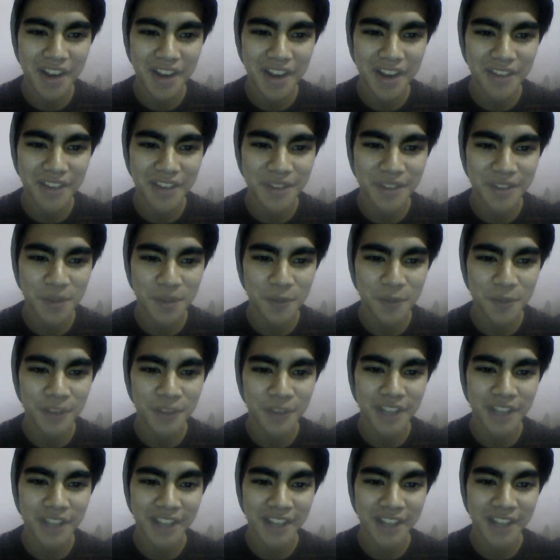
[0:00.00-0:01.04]

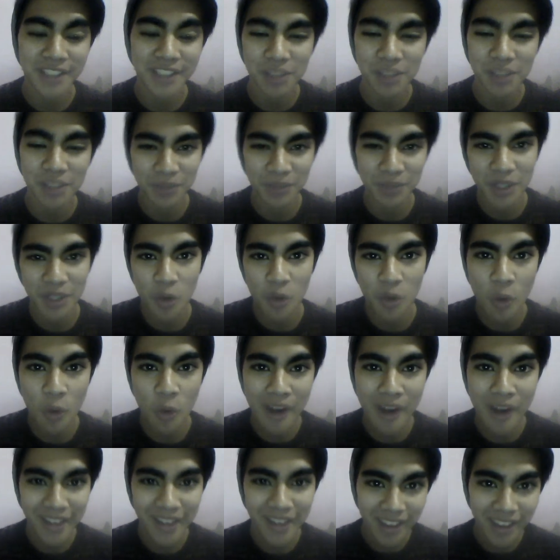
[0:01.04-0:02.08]
someone asked me
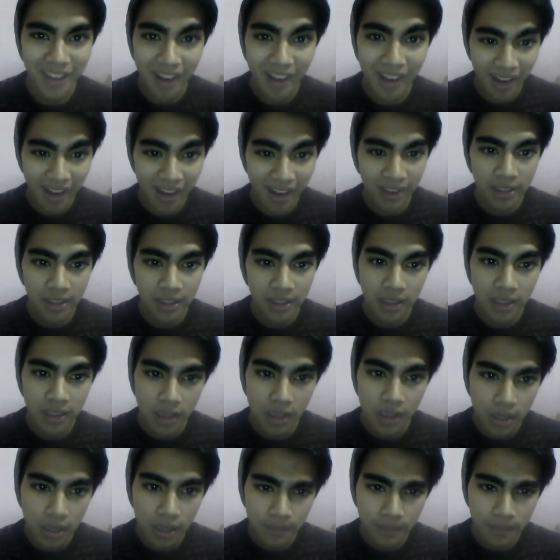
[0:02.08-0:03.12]
why I
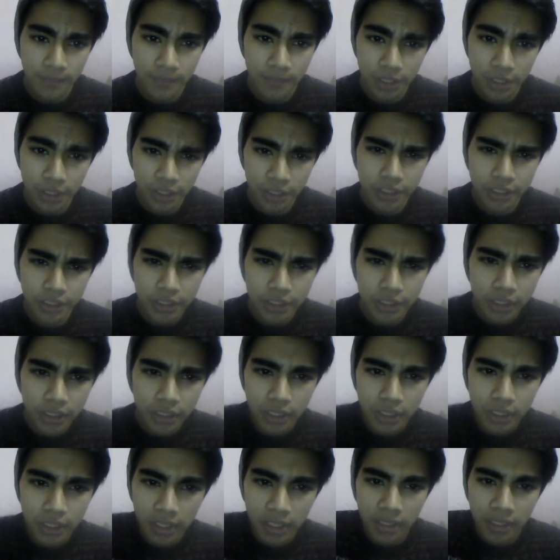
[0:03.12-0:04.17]
not
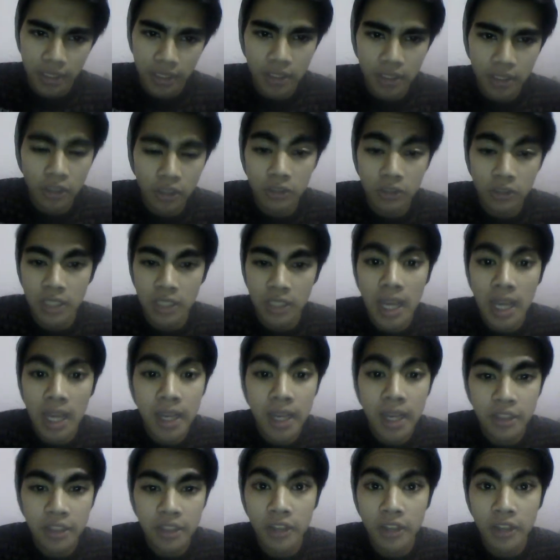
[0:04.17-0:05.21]
uh,
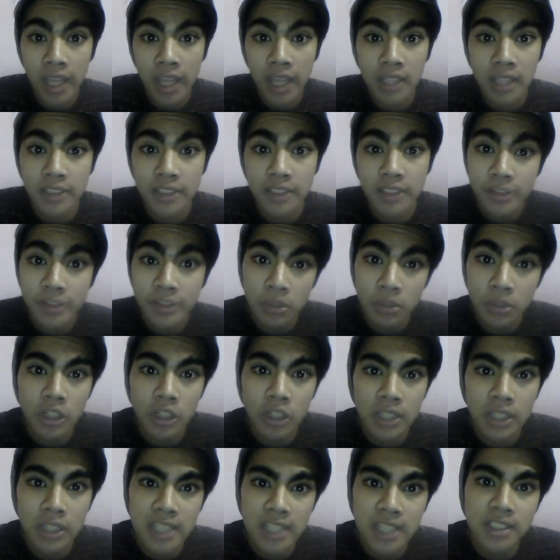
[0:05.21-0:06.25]
online on Haley's blog
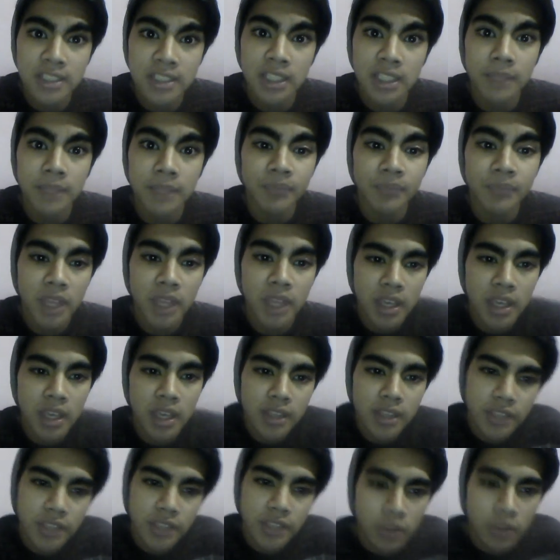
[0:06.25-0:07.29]
lately.
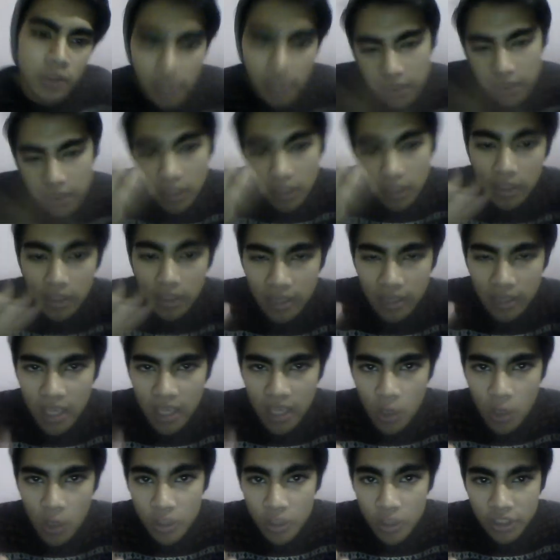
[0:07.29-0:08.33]
So the
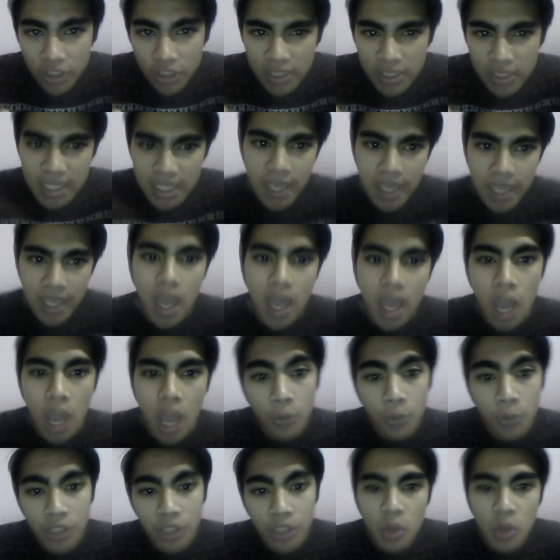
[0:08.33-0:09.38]
question is like, I
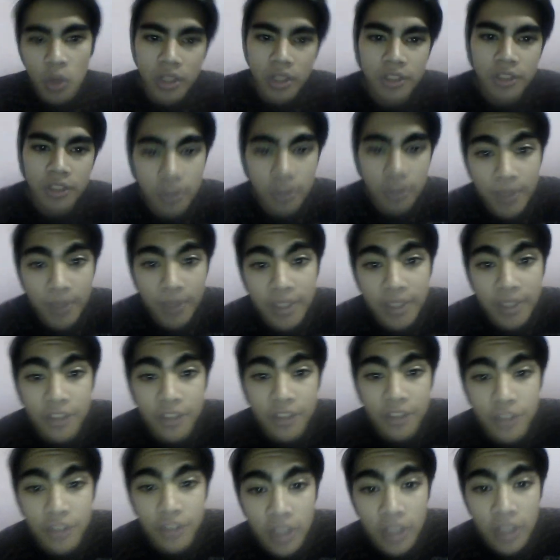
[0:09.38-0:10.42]
wonder why you're not being
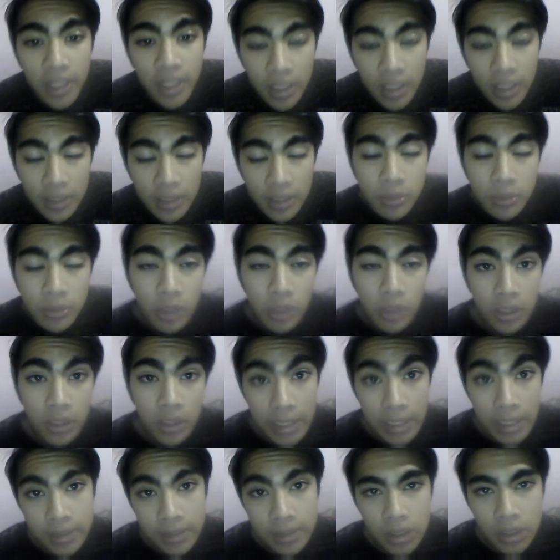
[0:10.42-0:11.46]
on your Haley's blog
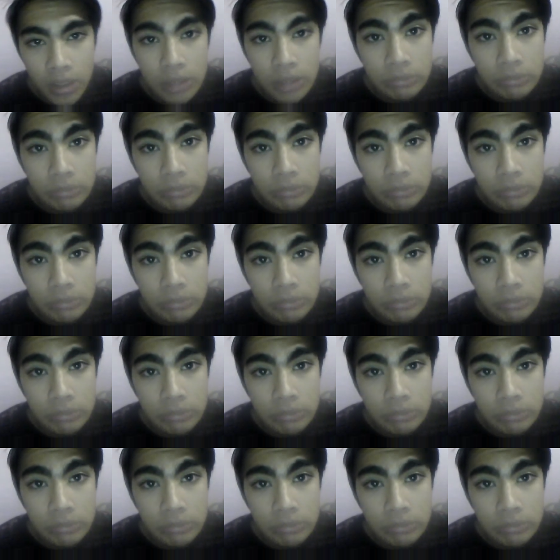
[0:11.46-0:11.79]
lately.